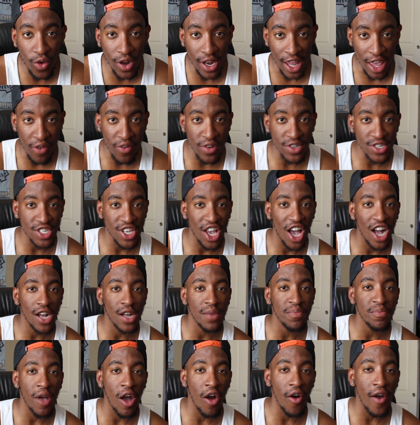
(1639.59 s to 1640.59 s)
When he was
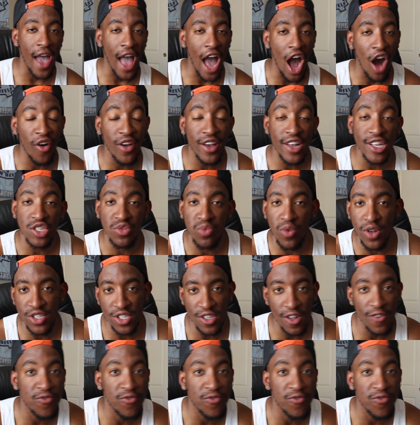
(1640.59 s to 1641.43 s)
talking about how he can switch